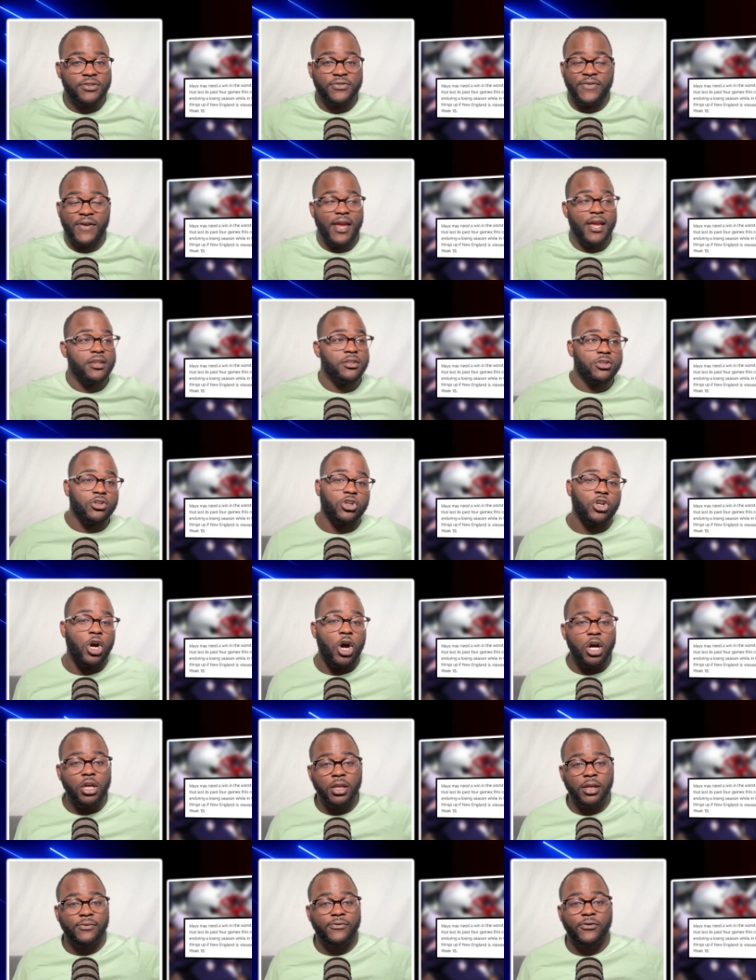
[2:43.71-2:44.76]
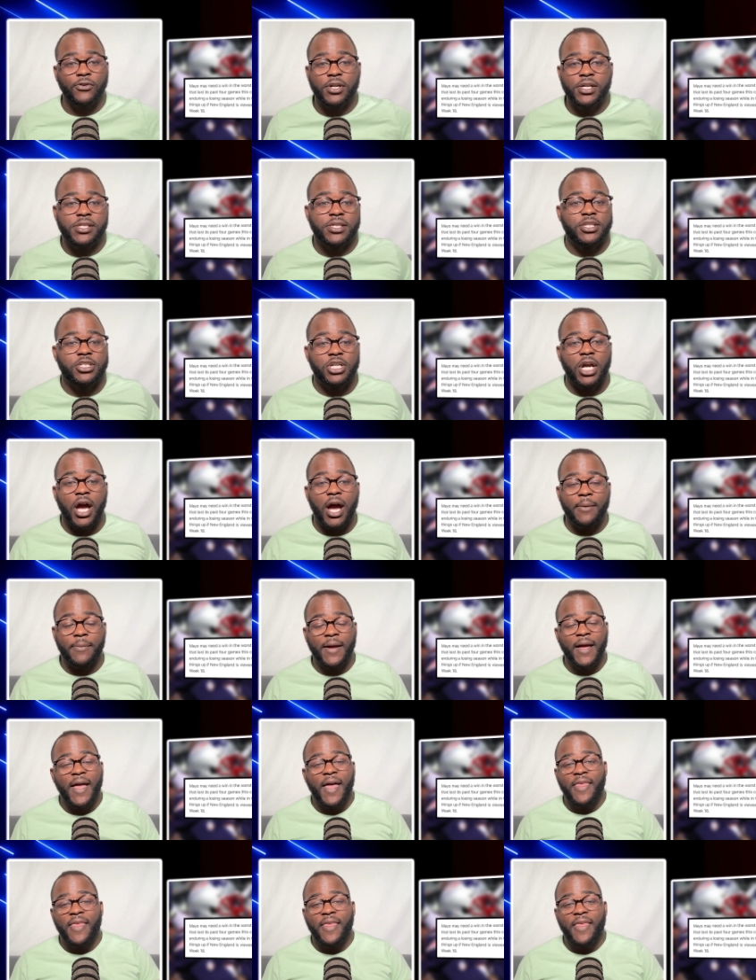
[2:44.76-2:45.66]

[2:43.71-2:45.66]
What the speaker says: Fans are calling for his job.